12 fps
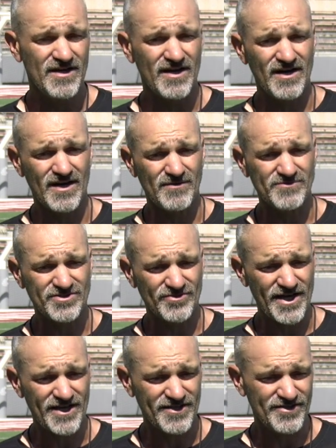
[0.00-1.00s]
So
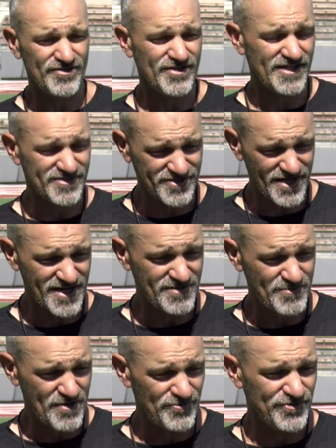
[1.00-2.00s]
like you guys talked
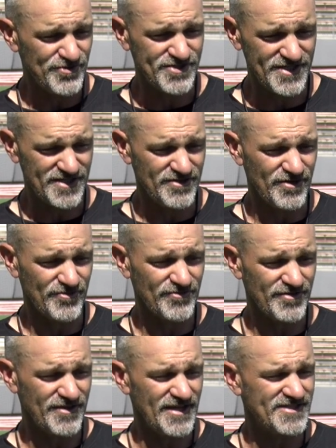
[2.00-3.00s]
about with Nusi, you know,
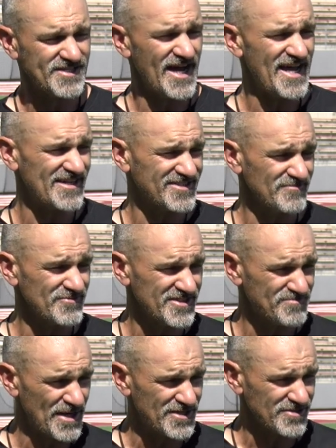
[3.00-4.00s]
each guy has something
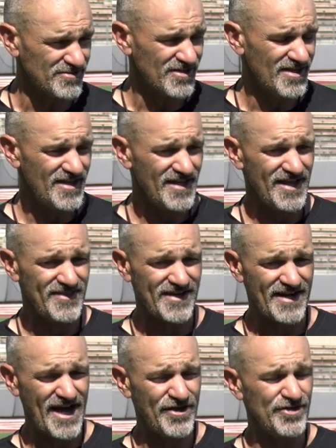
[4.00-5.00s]
special. And
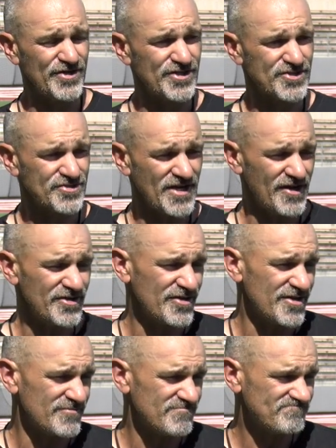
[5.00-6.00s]
then how are you going
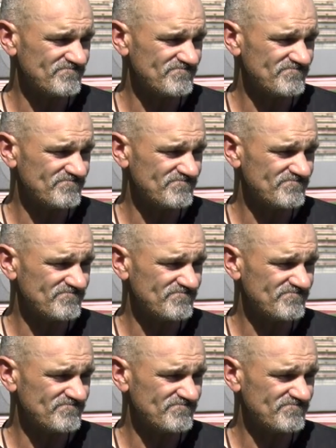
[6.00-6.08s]
to